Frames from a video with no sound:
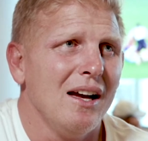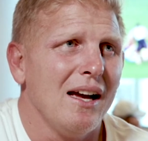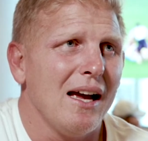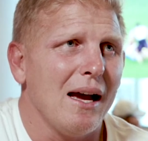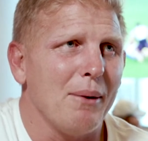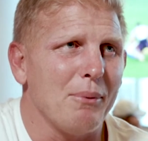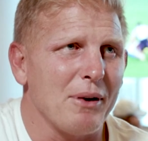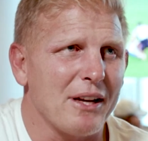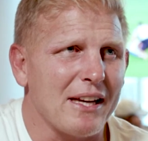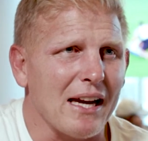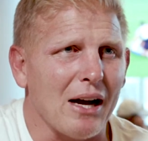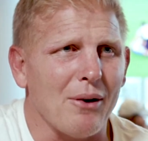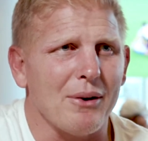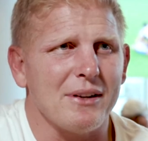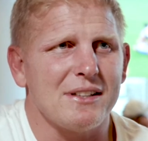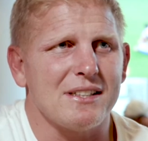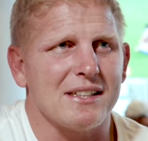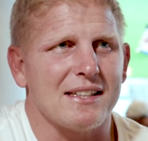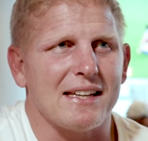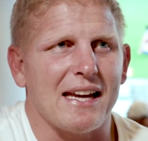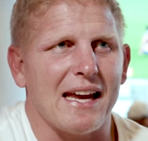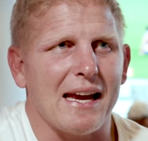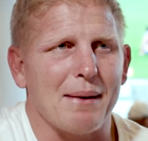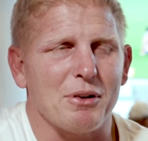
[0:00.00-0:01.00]
And we go
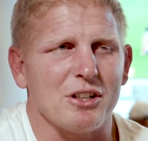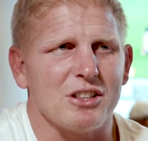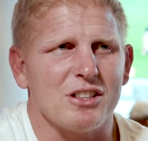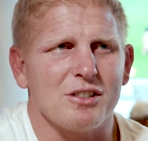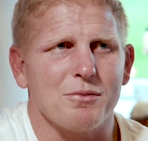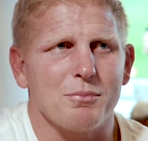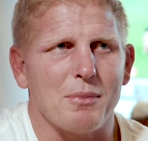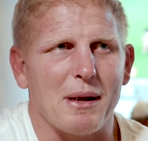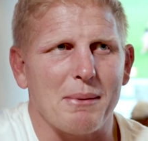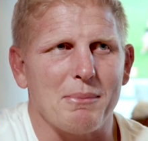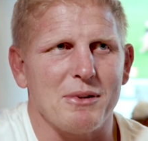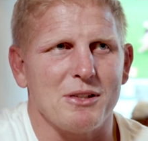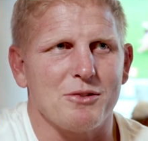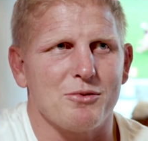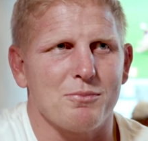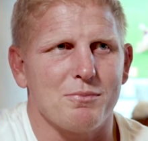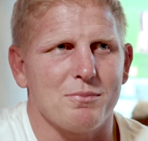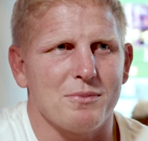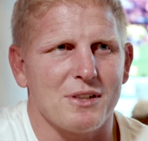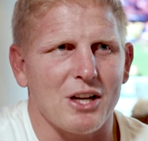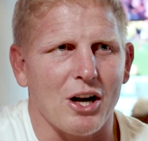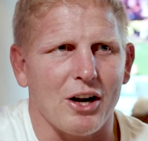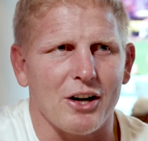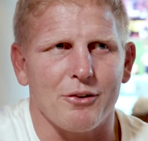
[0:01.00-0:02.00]
into camp. I just remember
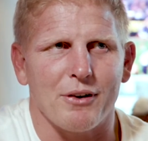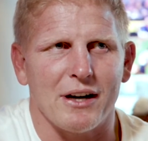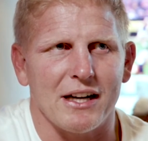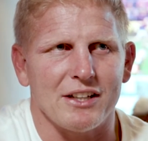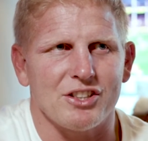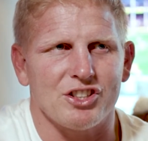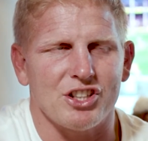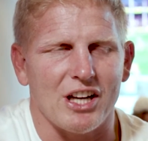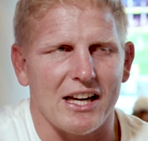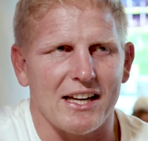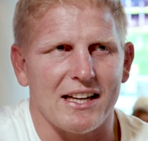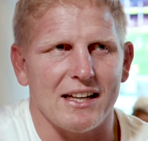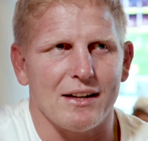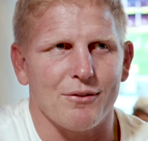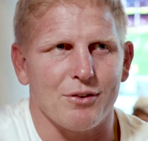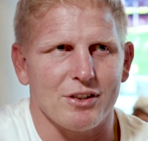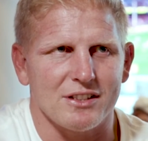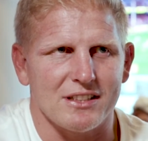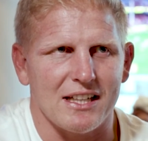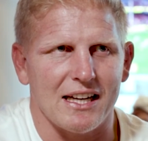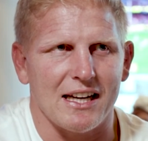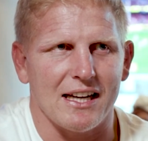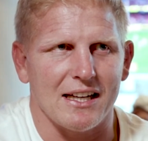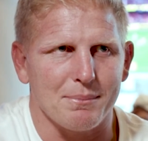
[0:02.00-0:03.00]
going around shaking
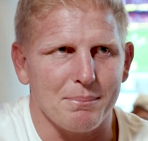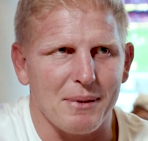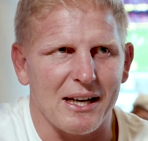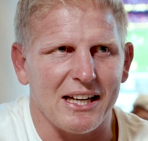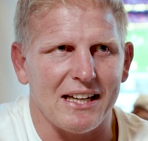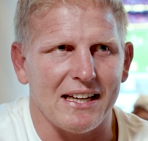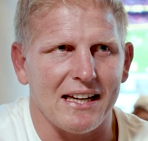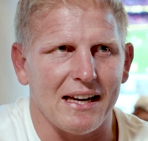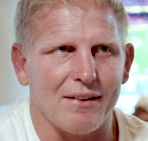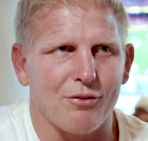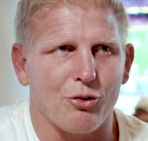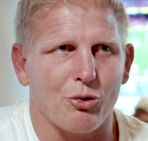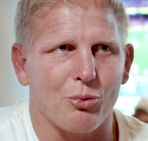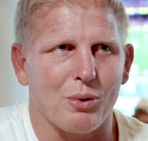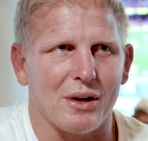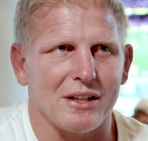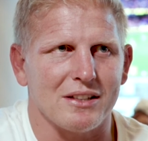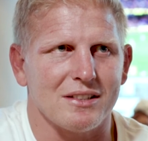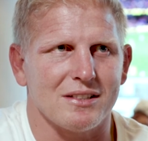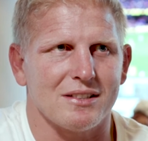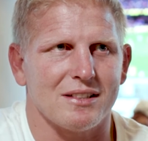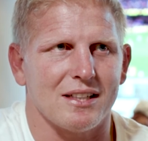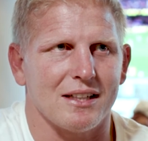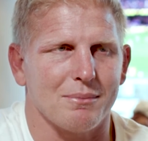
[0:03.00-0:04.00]
everyone's hand, meeting everyone,
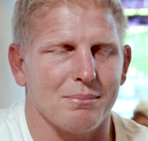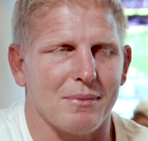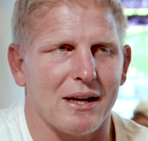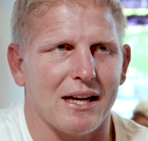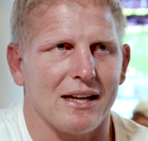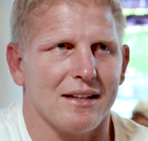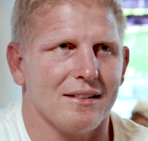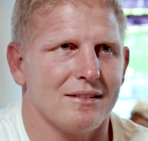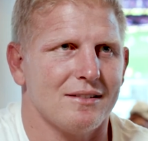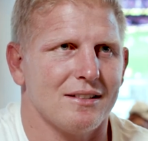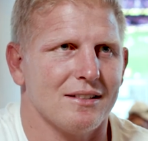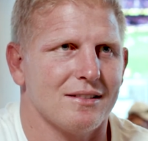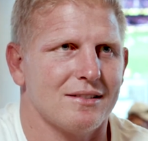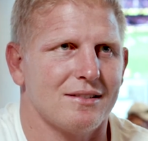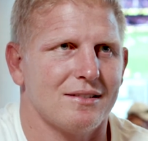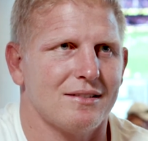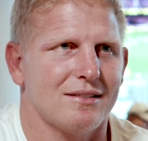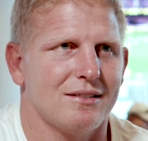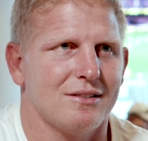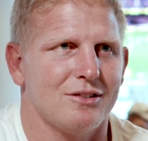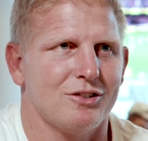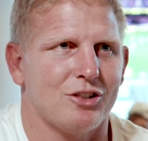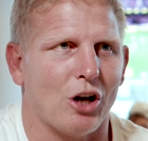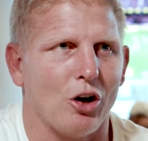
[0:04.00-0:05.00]
just thinking, mate, just
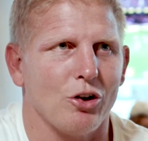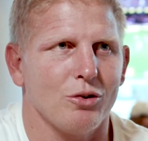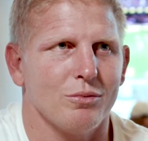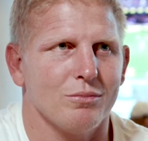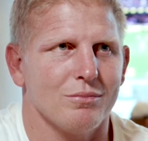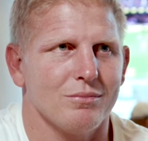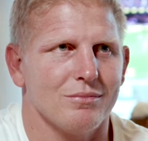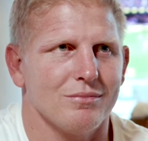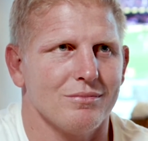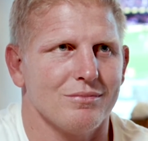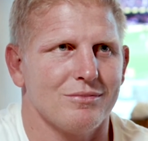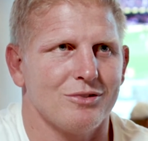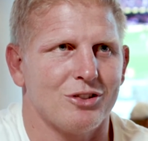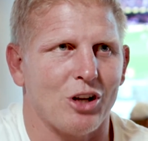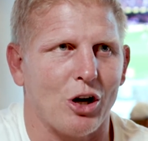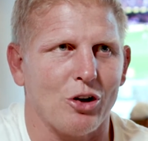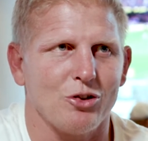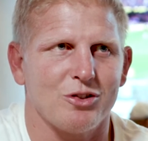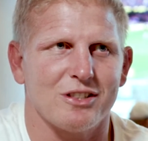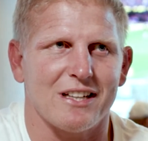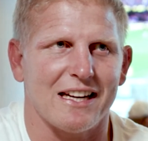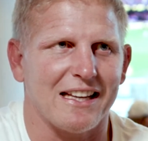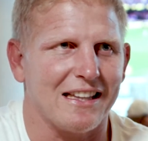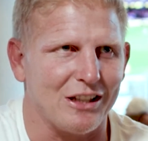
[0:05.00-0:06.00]
don't
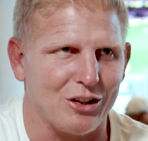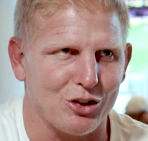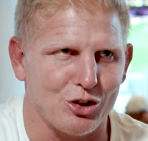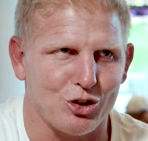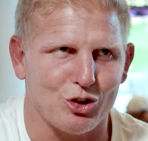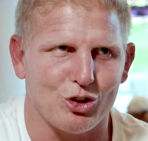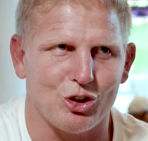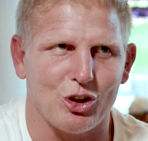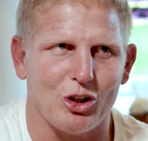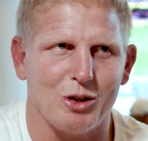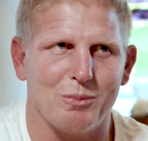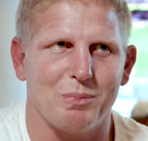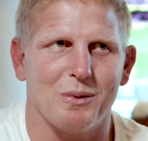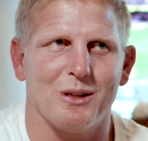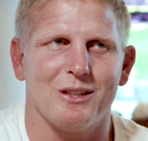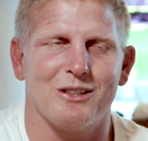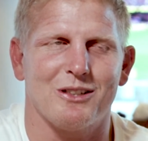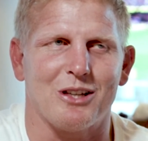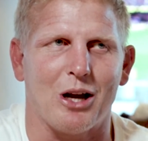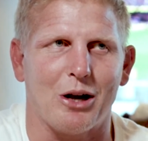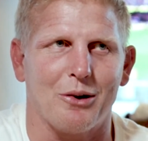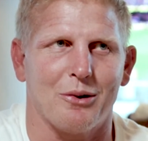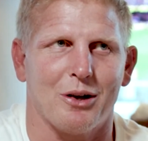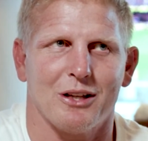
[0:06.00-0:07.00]
say anything
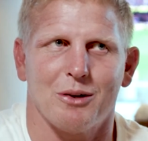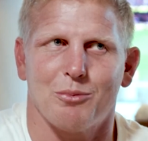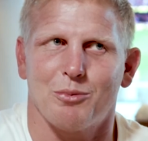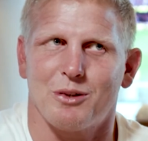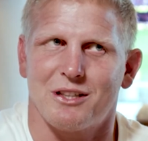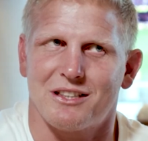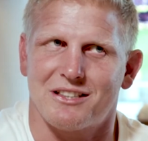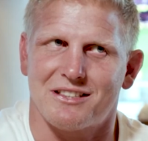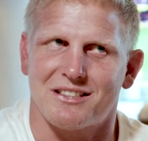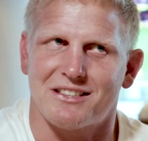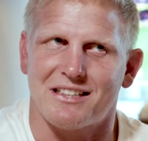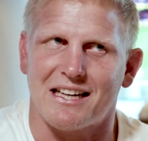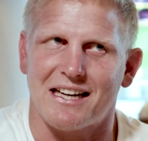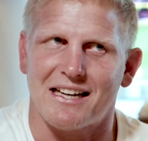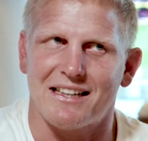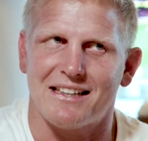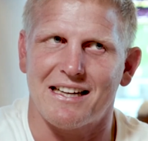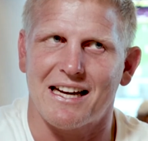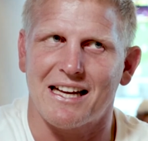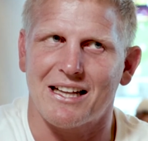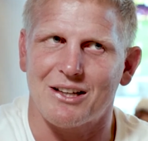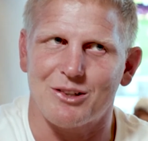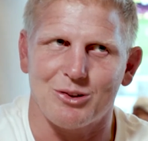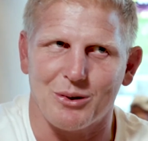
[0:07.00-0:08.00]
stupid. I don't want to stand
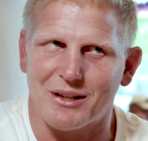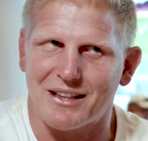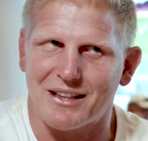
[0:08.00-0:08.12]
out or do